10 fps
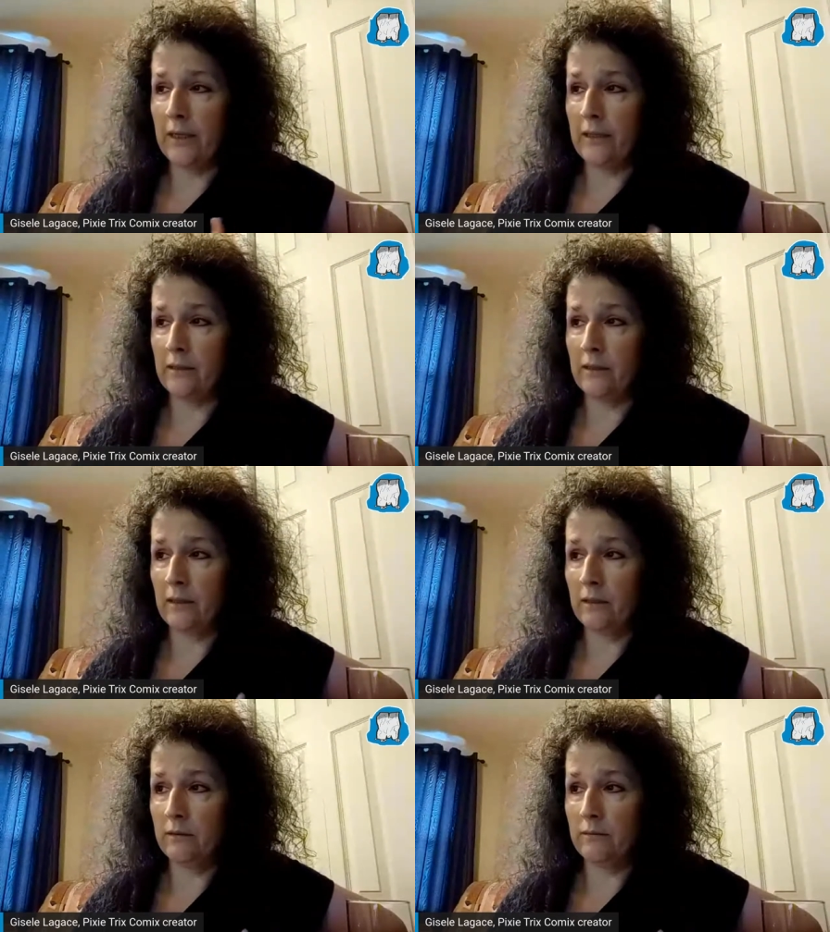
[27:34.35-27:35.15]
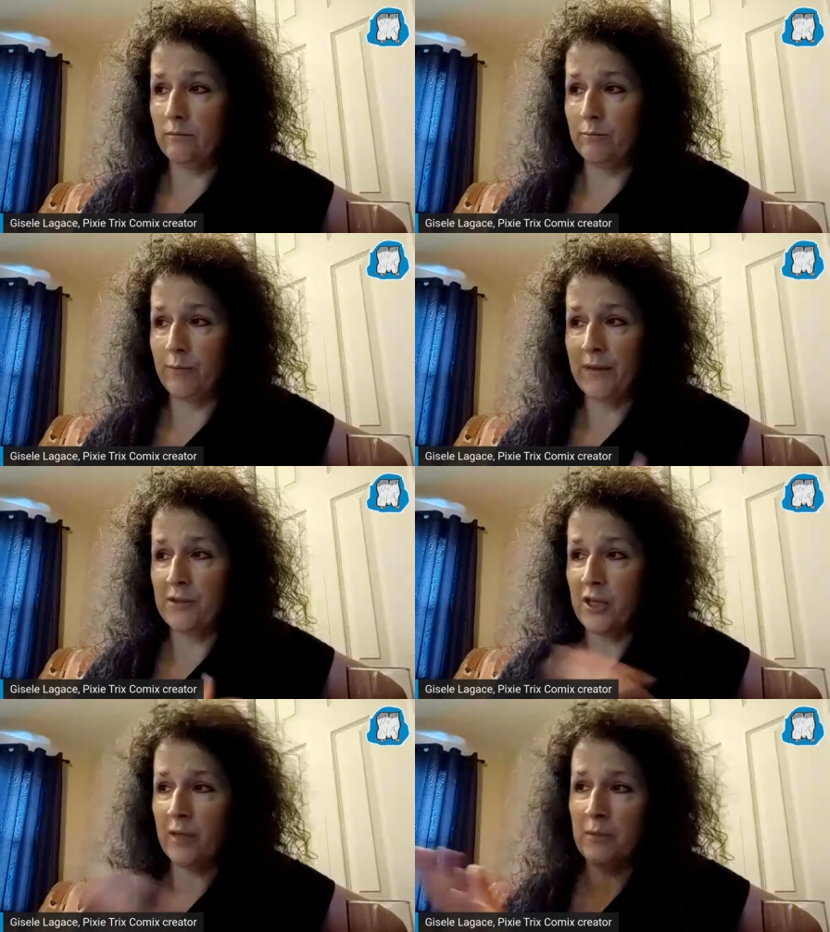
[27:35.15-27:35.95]
and uh, by
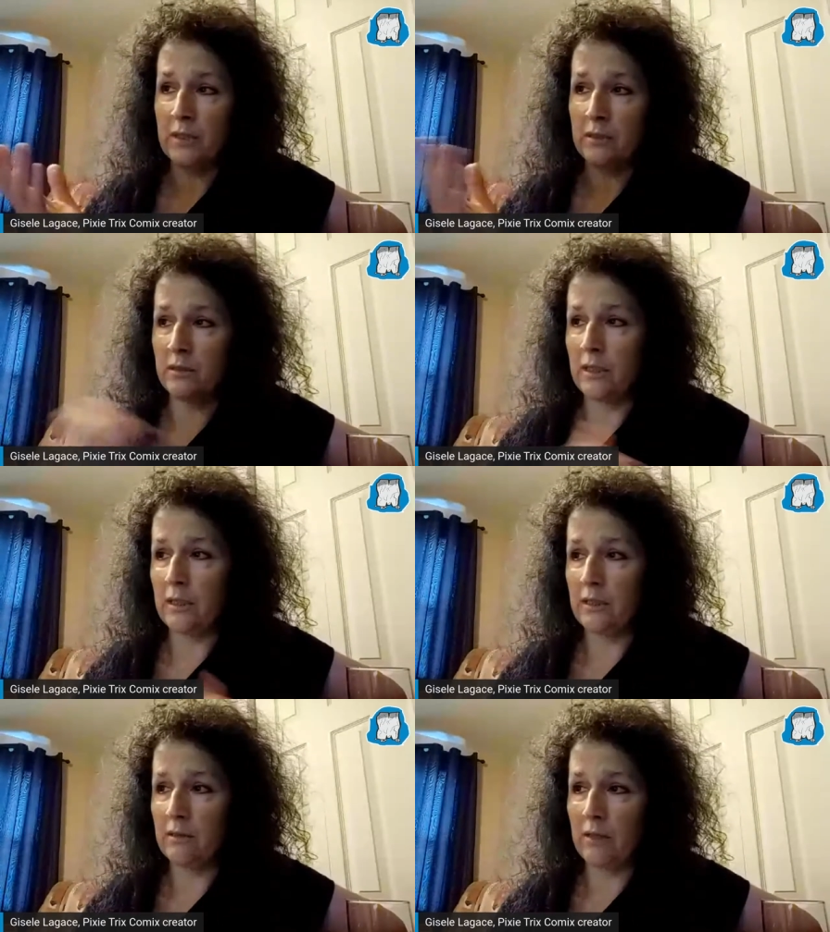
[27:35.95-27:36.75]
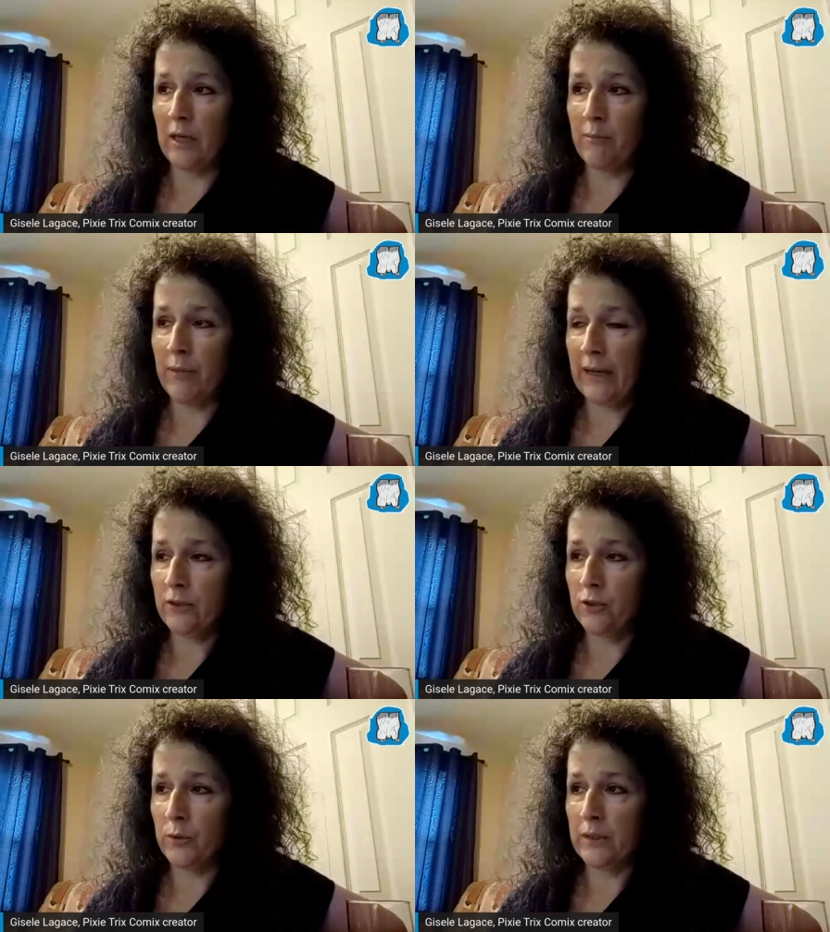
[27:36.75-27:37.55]
the time that they came
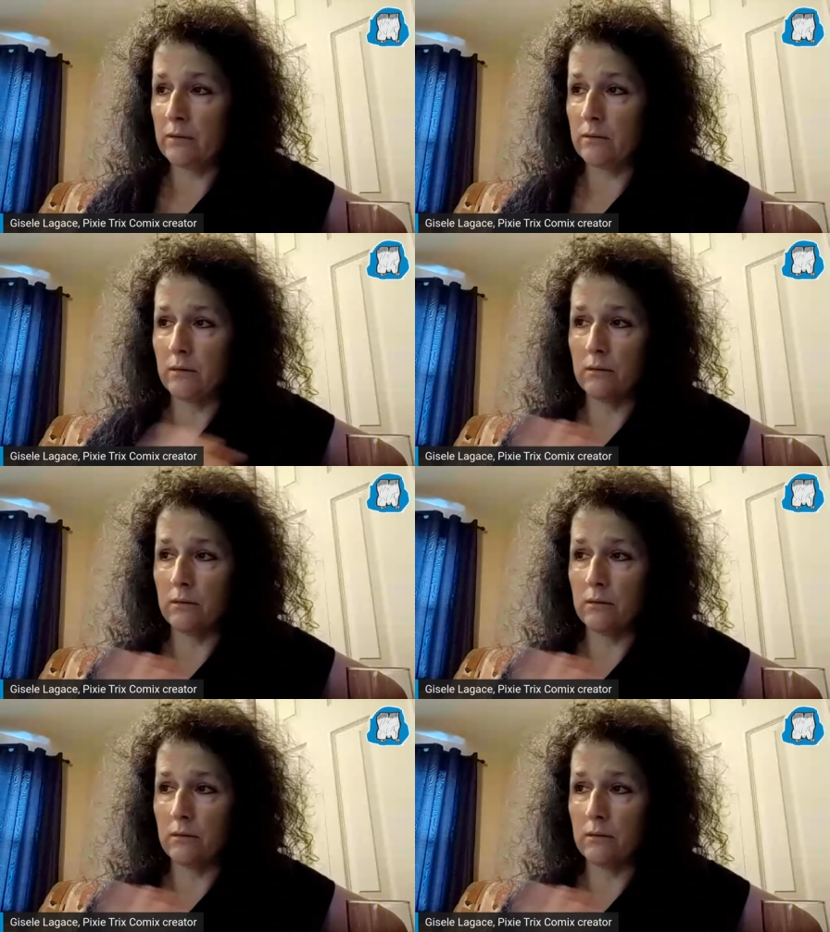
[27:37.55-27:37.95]
back to it,